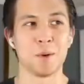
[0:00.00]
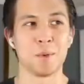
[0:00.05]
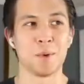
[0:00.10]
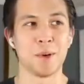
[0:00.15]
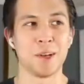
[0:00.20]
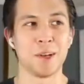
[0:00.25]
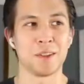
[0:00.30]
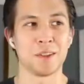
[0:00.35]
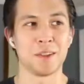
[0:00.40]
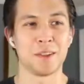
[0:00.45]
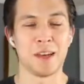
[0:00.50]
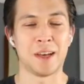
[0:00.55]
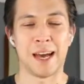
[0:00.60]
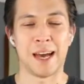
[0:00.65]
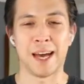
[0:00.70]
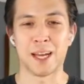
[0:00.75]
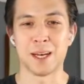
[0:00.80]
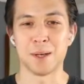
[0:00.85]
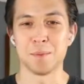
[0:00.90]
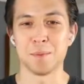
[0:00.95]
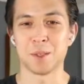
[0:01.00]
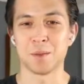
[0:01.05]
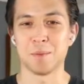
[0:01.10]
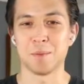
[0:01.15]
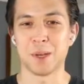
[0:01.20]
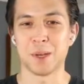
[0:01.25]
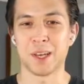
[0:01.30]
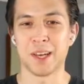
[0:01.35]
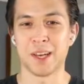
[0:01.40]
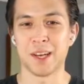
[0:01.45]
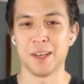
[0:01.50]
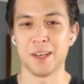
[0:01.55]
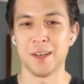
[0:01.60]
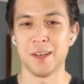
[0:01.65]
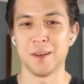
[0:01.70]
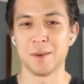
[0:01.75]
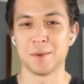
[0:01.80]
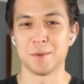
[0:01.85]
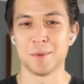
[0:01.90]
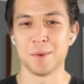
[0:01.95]
with Adams,
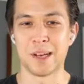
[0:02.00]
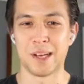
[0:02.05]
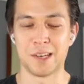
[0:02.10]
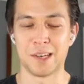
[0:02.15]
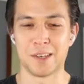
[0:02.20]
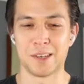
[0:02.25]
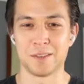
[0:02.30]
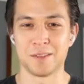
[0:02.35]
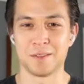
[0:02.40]
McKennie, Reyna.